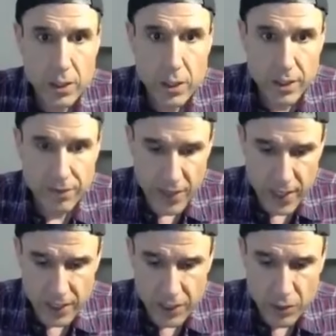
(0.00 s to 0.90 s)
if you hit
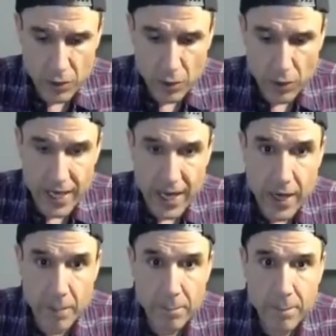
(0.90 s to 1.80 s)
Control
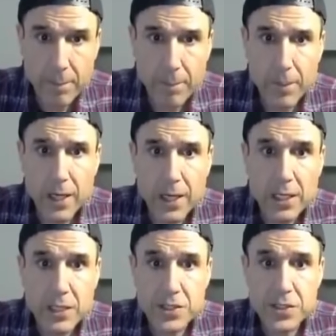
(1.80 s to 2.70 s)
M,
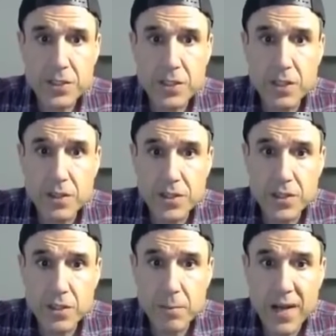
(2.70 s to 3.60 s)
this is
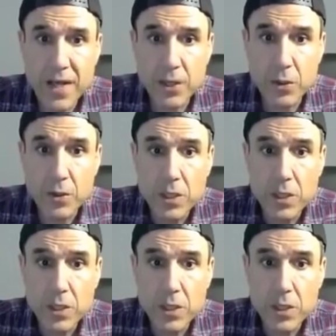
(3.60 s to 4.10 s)
the menu.